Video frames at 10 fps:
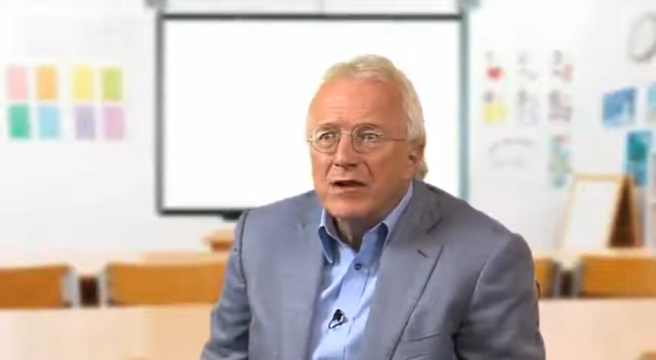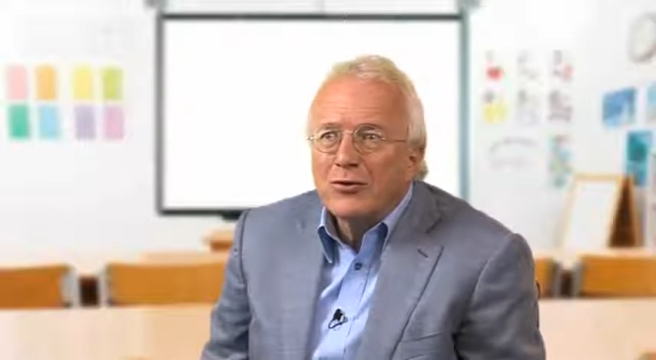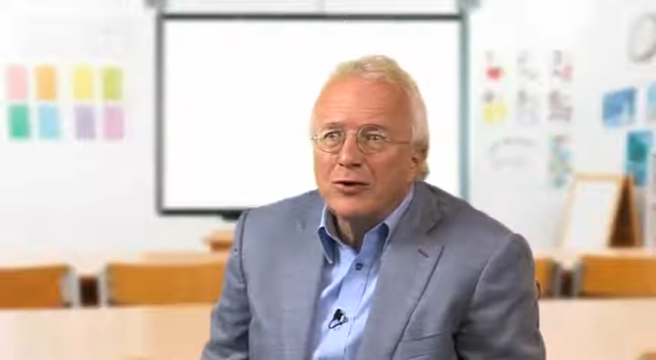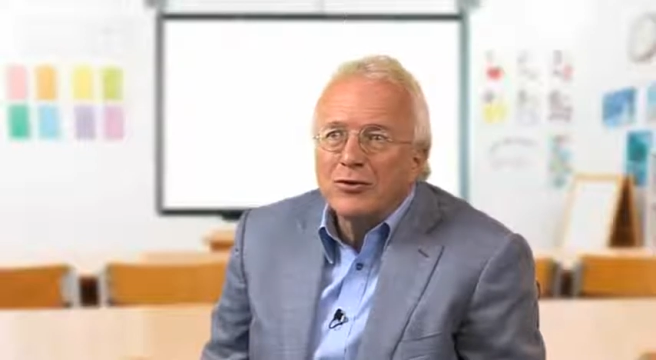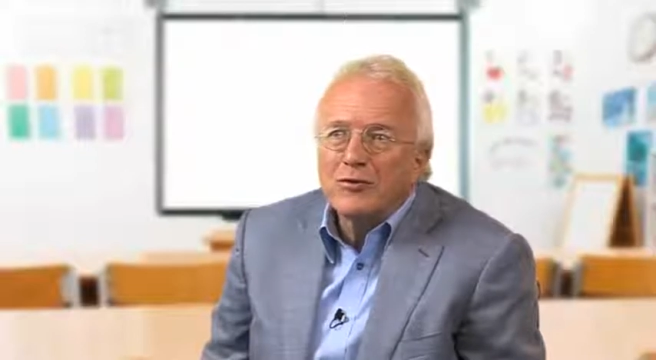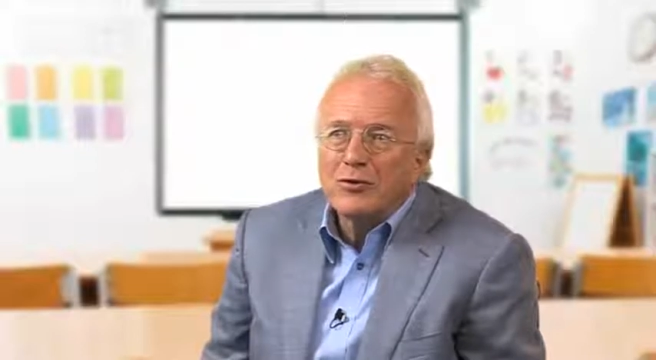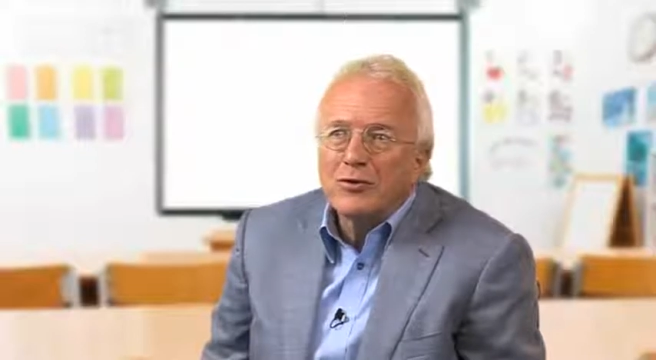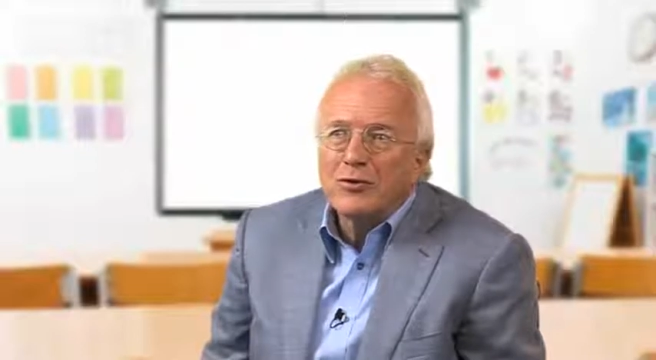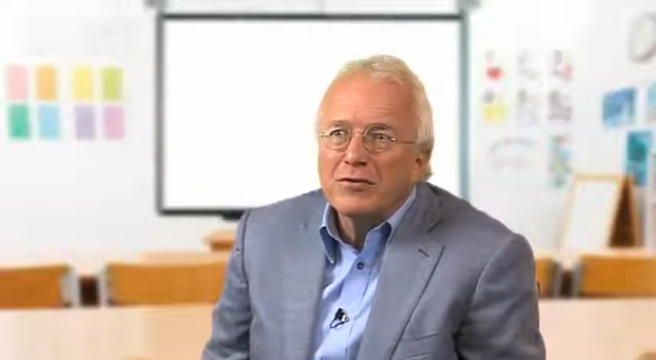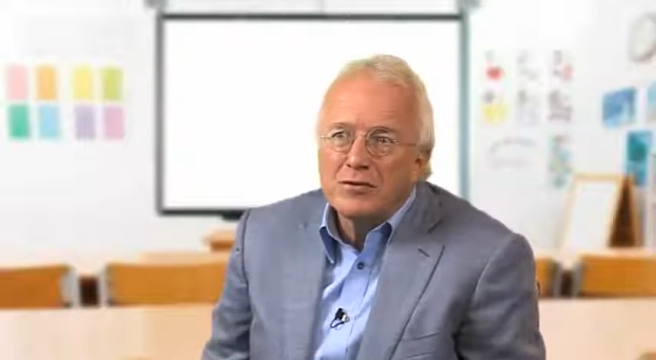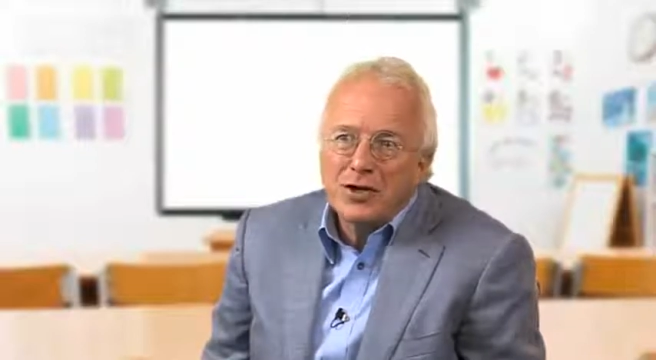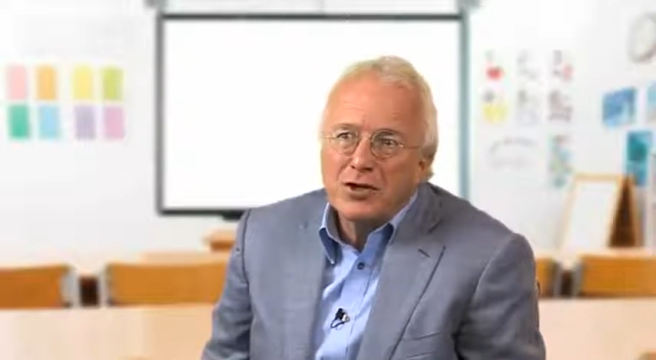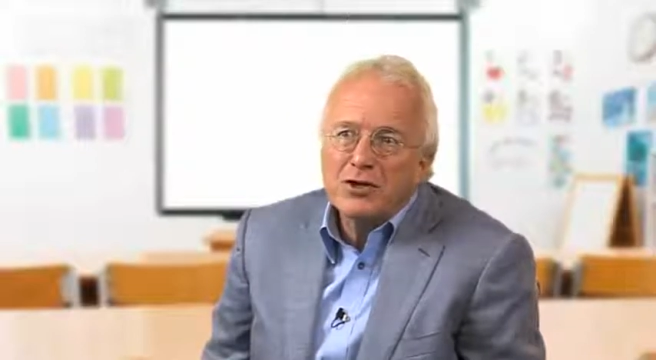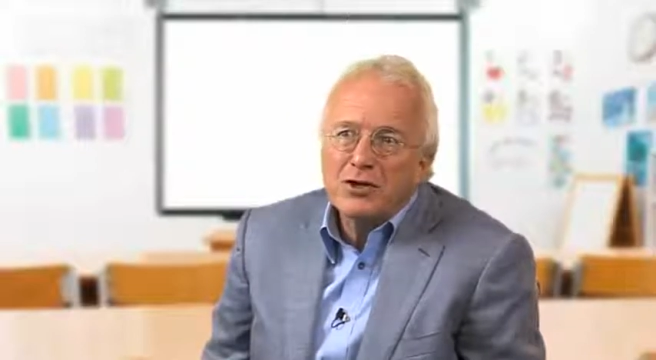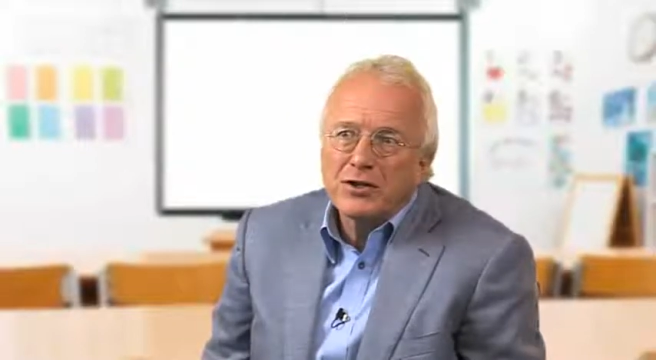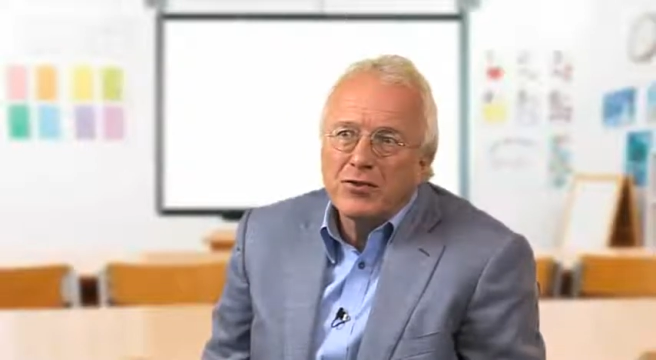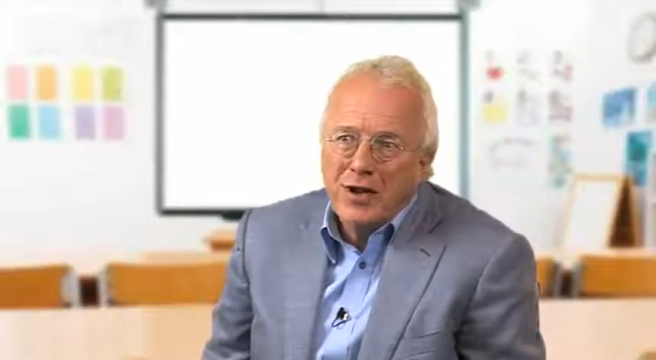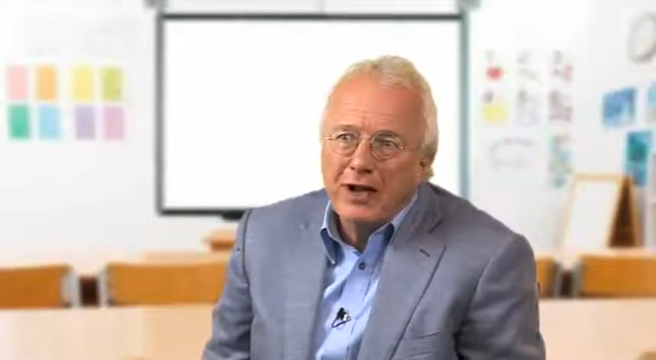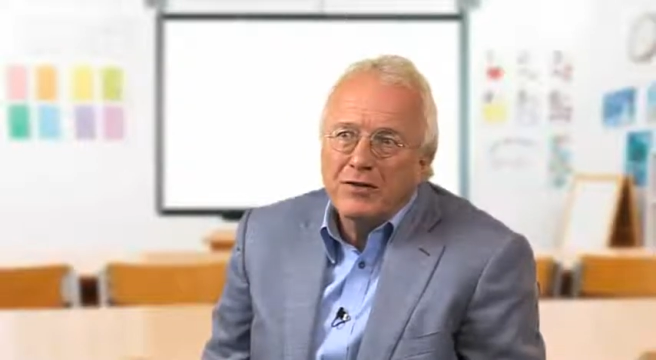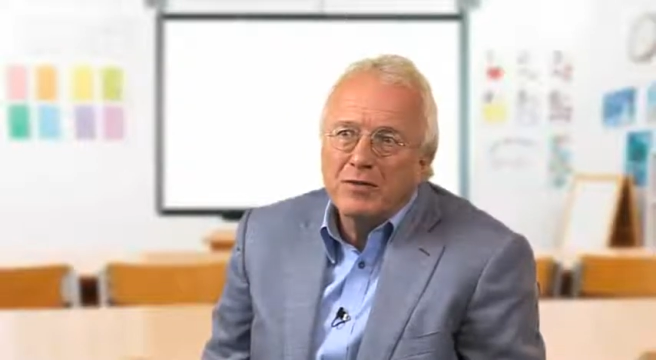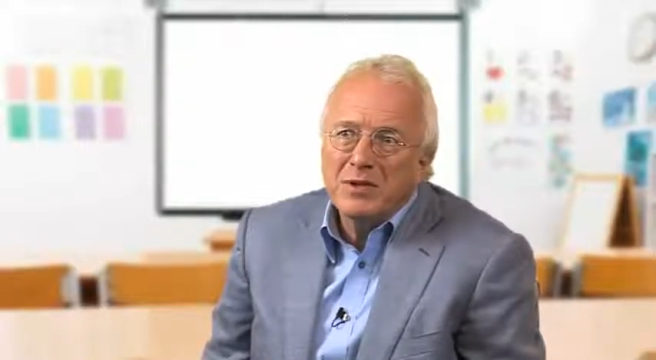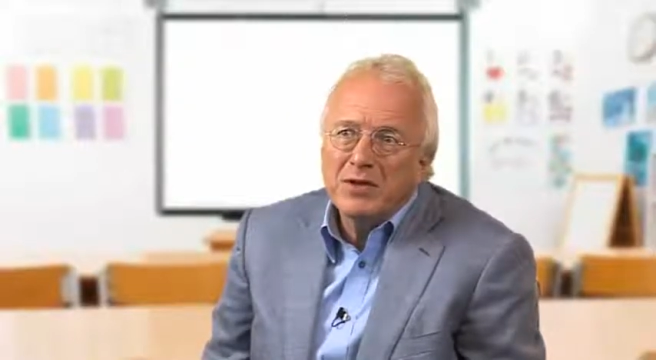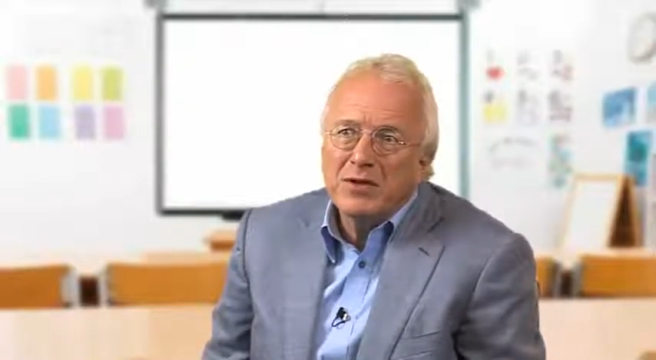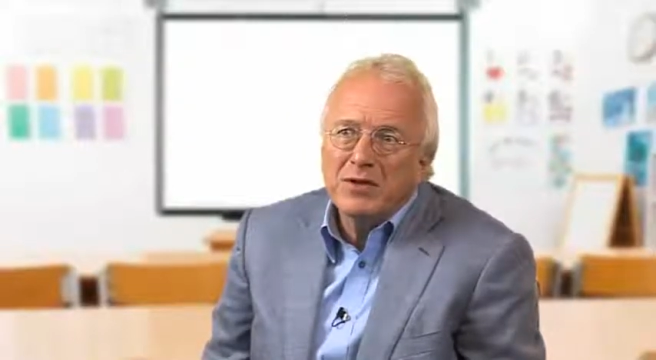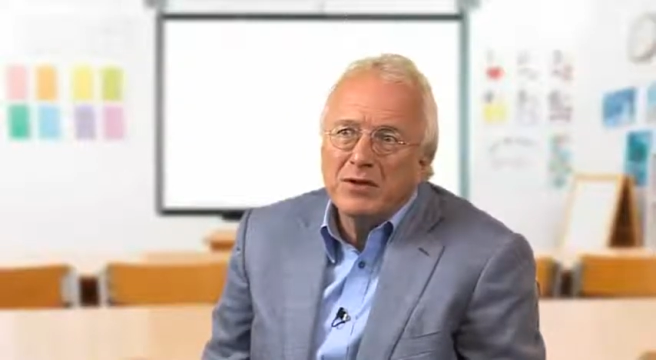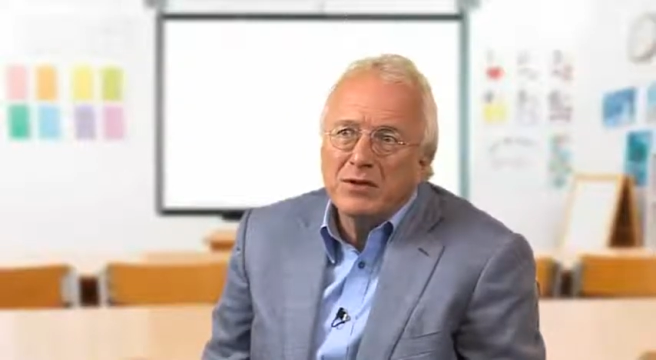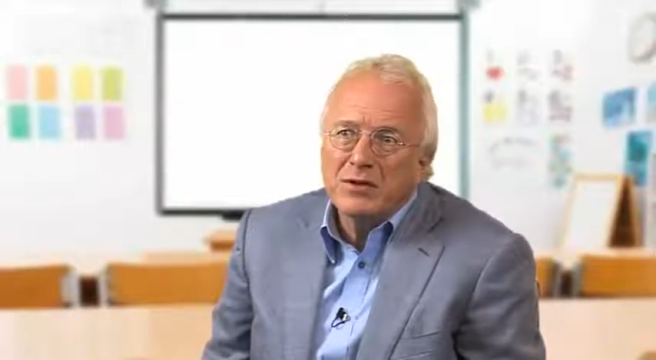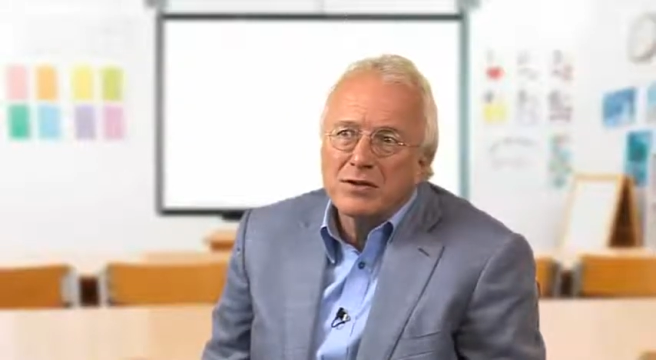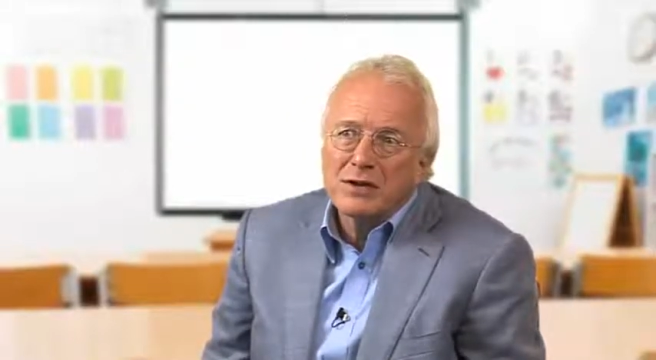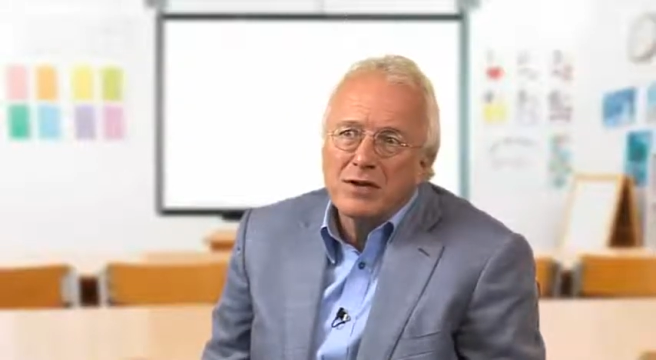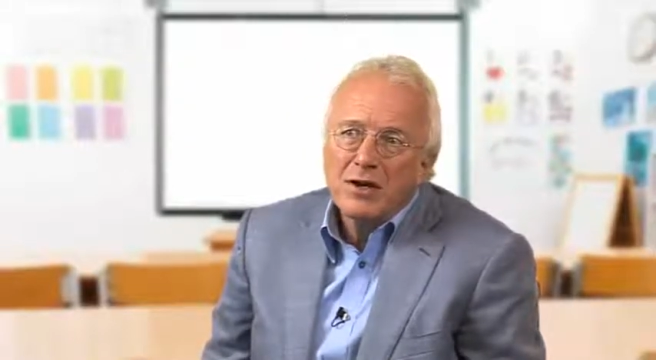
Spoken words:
looking for fresh and creative materials